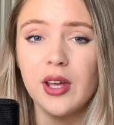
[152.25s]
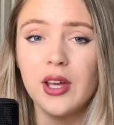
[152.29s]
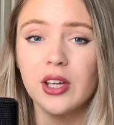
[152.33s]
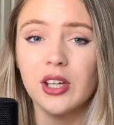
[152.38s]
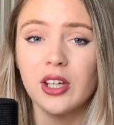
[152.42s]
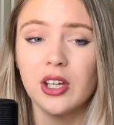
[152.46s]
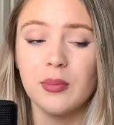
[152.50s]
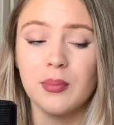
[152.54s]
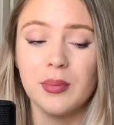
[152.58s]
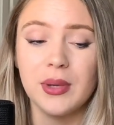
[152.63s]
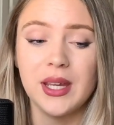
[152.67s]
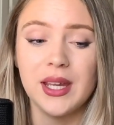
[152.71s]

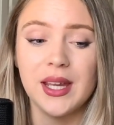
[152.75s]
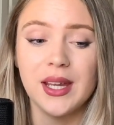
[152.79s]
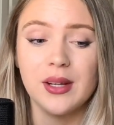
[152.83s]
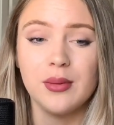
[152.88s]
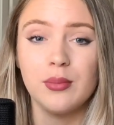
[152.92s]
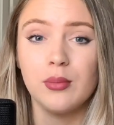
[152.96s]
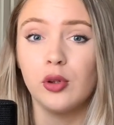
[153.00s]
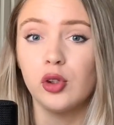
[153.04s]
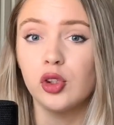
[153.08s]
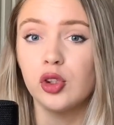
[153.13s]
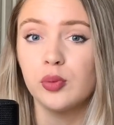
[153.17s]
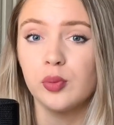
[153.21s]
can be in
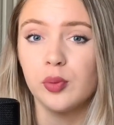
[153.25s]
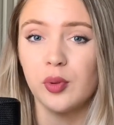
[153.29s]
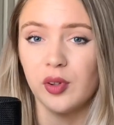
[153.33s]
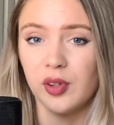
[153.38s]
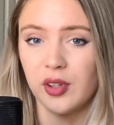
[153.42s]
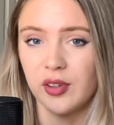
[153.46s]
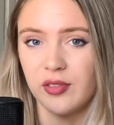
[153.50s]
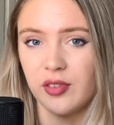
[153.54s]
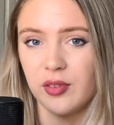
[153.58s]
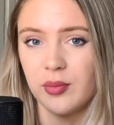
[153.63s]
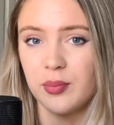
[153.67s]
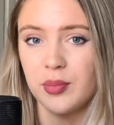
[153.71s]
multiple
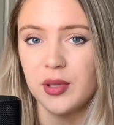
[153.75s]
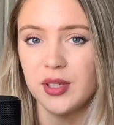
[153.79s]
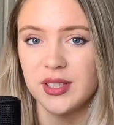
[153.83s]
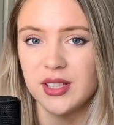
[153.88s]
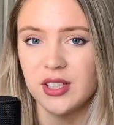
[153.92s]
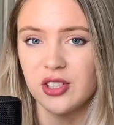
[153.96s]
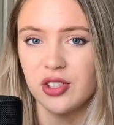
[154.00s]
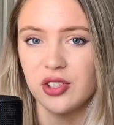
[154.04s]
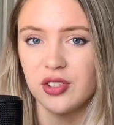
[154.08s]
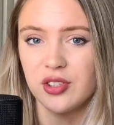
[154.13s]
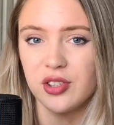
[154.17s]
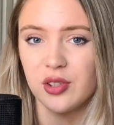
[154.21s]
different
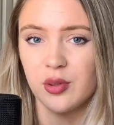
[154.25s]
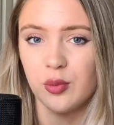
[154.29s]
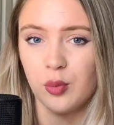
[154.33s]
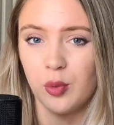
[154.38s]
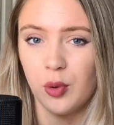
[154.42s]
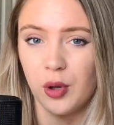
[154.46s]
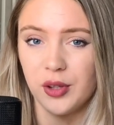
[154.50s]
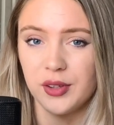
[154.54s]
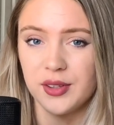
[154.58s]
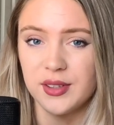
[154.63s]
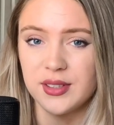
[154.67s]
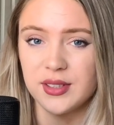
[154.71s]
positions at
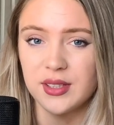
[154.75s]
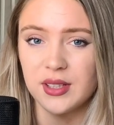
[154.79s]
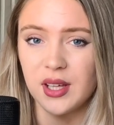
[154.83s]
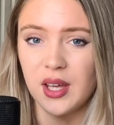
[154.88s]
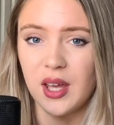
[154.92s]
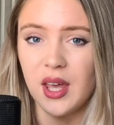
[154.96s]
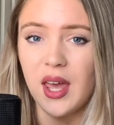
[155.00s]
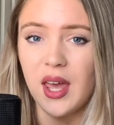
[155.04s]
once.